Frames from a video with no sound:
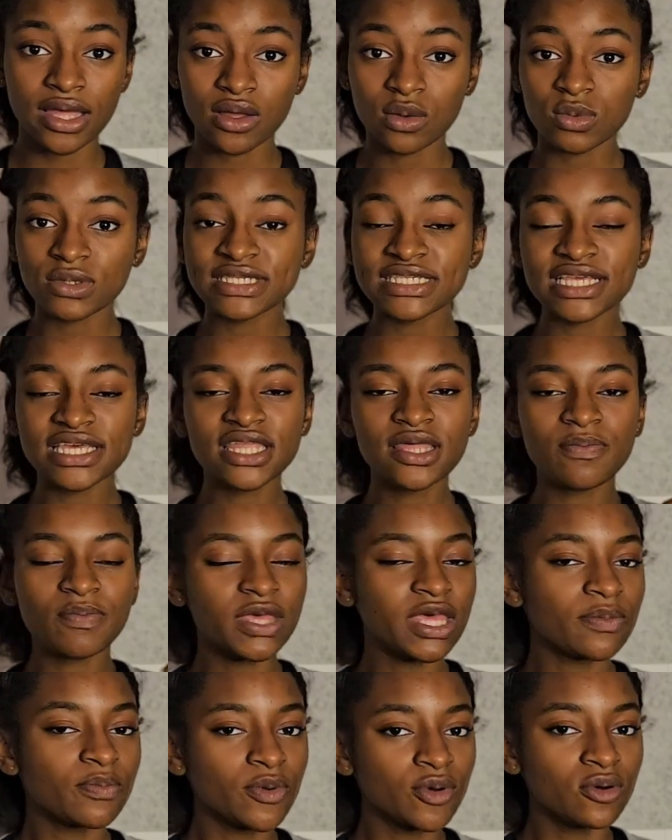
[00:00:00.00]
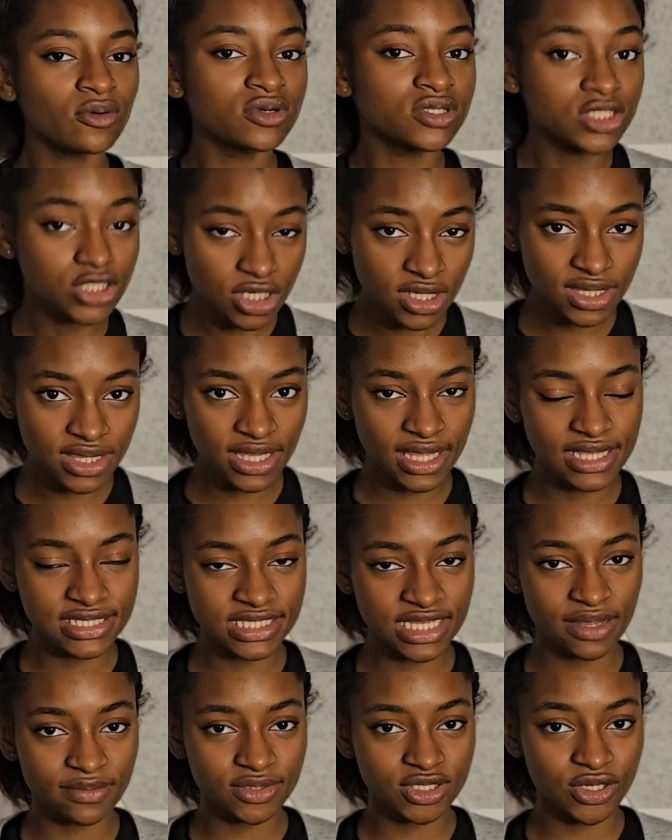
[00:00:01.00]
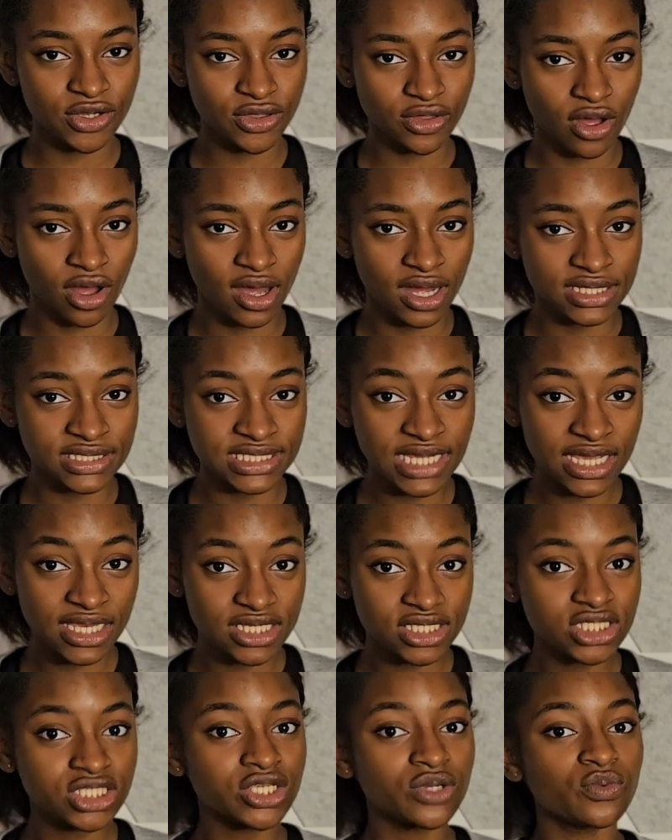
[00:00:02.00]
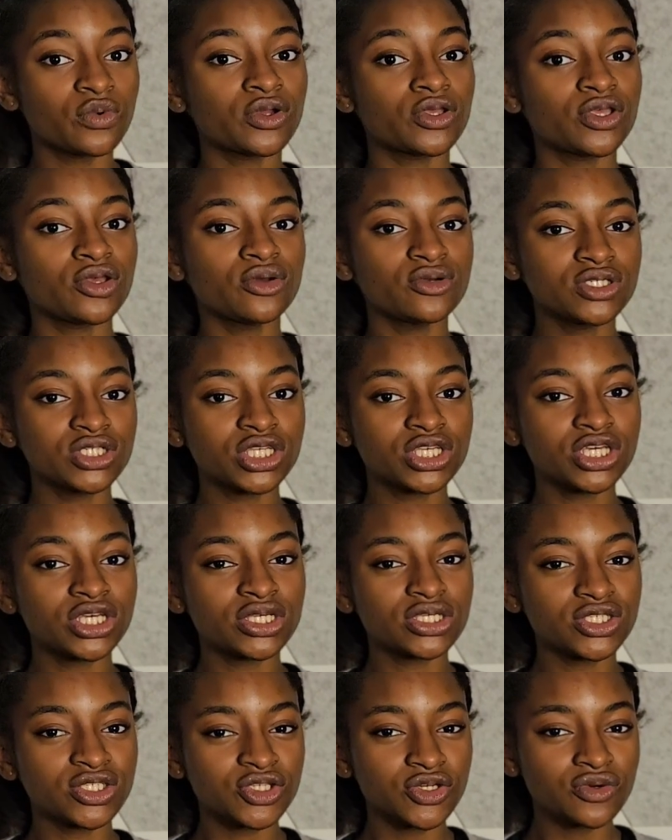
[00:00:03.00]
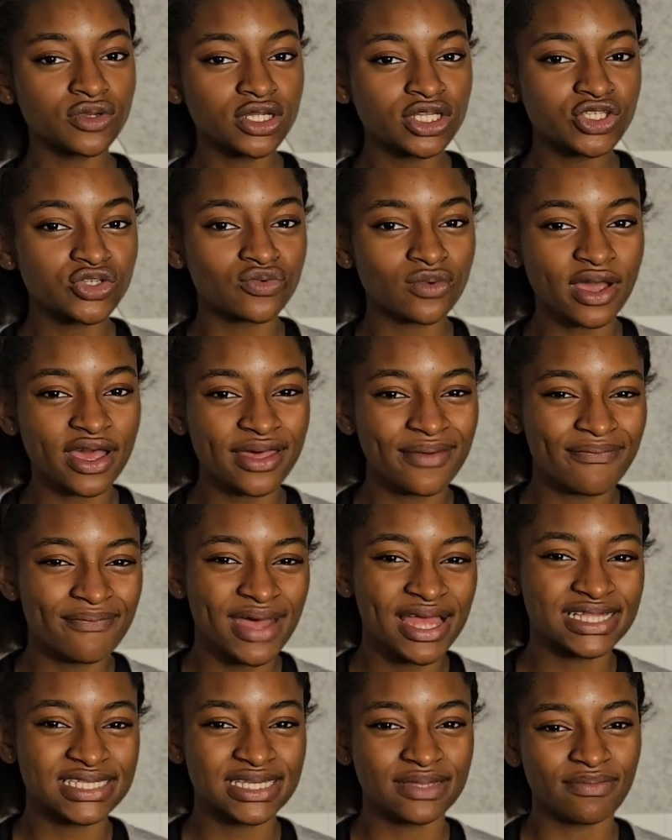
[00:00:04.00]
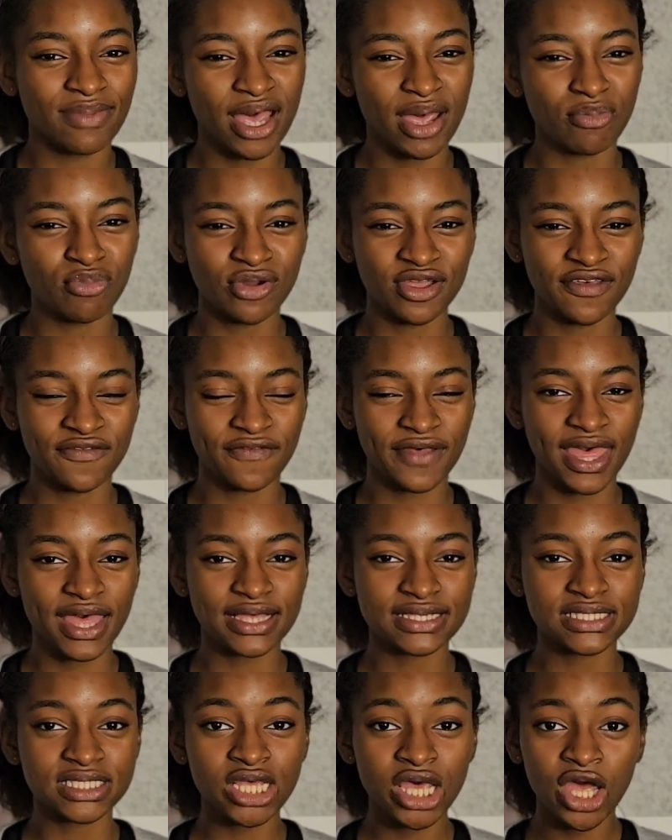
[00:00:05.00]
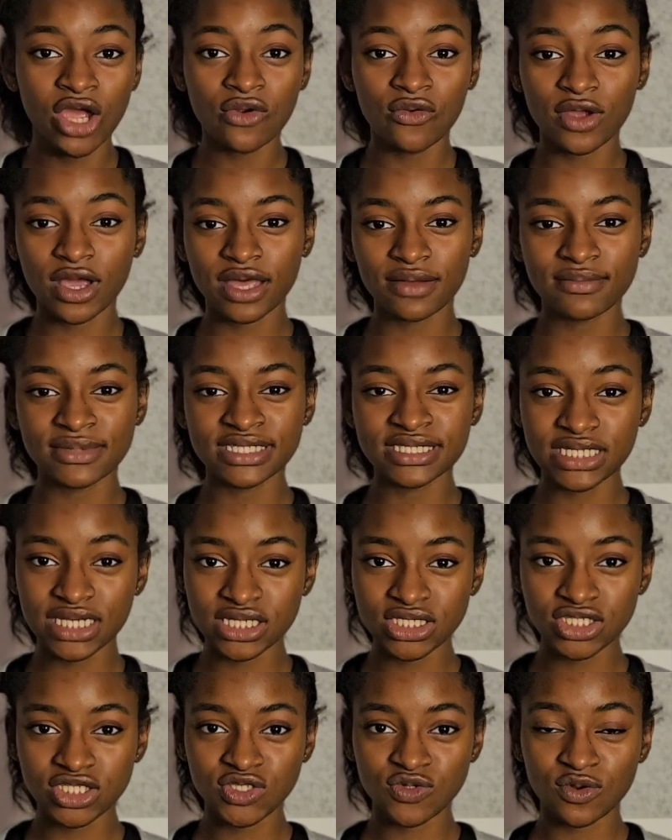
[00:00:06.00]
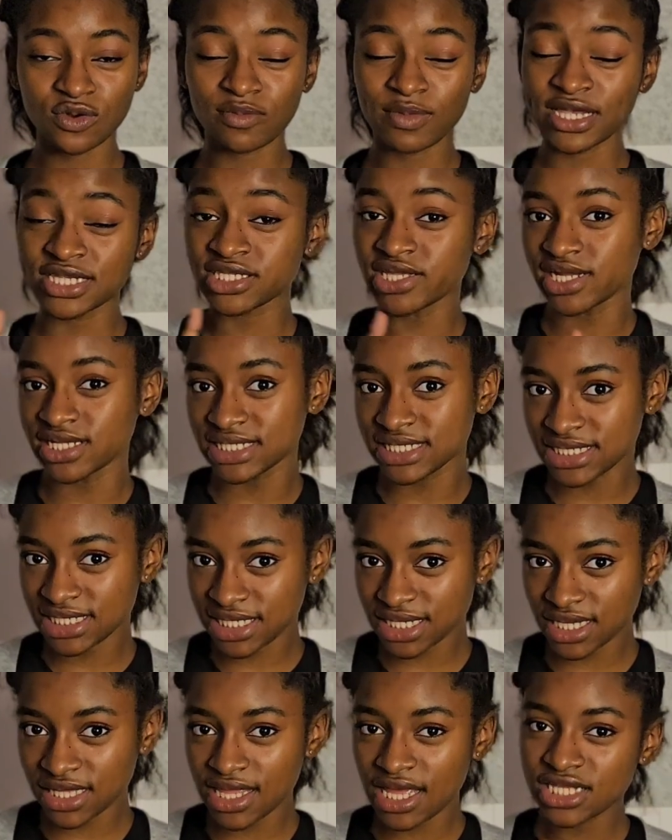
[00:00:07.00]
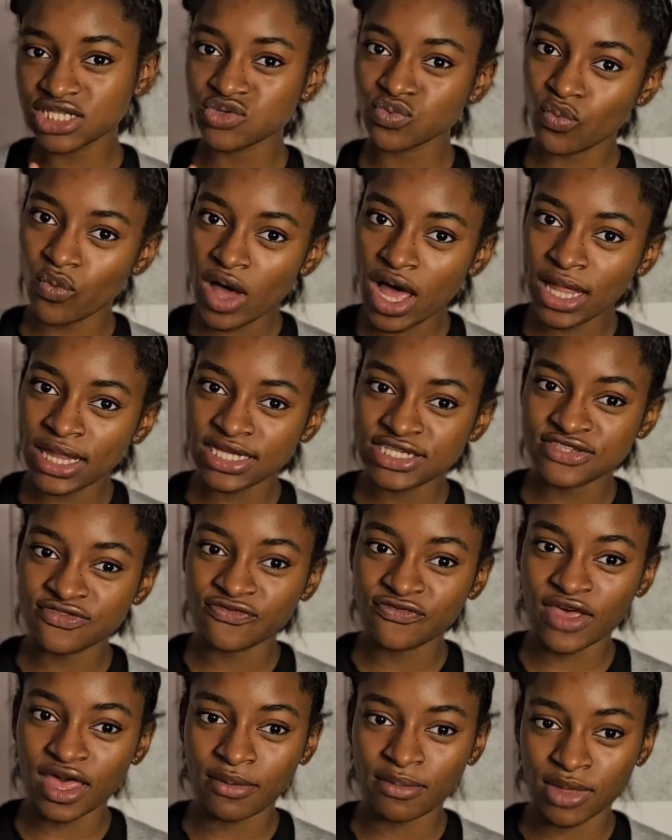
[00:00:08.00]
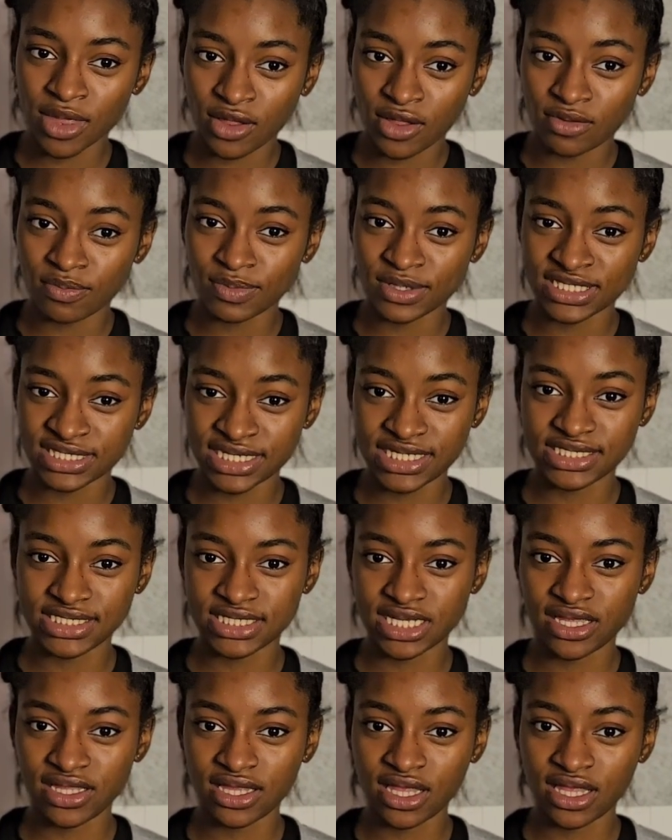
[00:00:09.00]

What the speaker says: We see that people who took the exam during the Han Dynasty were usually students recommended by prefects. Recommendations were based on skill as well as familial position.